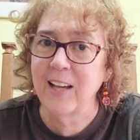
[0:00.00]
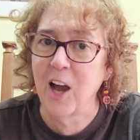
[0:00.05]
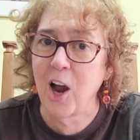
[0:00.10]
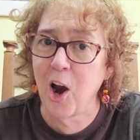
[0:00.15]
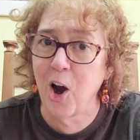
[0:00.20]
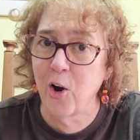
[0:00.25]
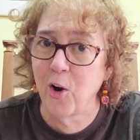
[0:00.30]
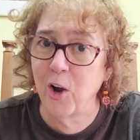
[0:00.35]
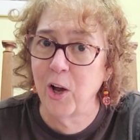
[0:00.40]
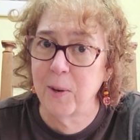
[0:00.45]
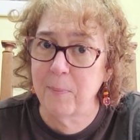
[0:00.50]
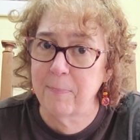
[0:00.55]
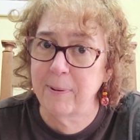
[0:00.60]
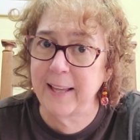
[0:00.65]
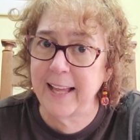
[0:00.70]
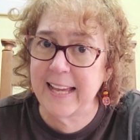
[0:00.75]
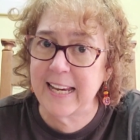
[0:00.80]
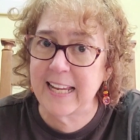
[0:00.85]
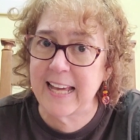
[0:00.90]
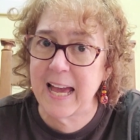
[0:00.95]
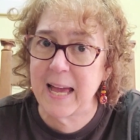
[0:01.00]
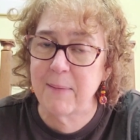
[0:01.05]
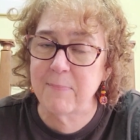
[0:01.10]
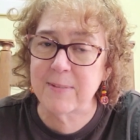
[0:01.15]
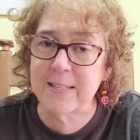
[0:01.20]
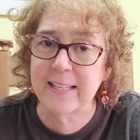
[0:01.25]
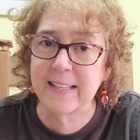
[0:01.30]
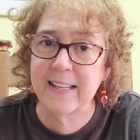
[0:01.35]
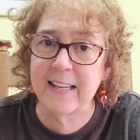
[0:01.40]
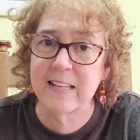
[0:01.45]
our Unplayed
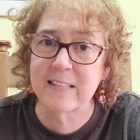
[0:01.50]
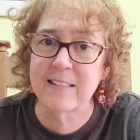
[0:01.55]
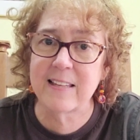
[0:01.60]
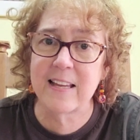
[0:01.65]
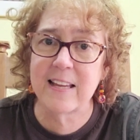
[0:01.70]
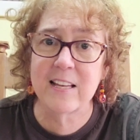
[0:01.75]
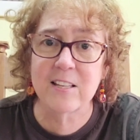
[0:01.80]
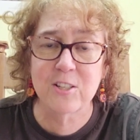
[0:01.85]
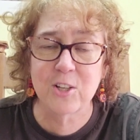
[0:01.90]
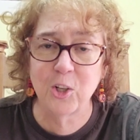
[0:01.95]
Games list is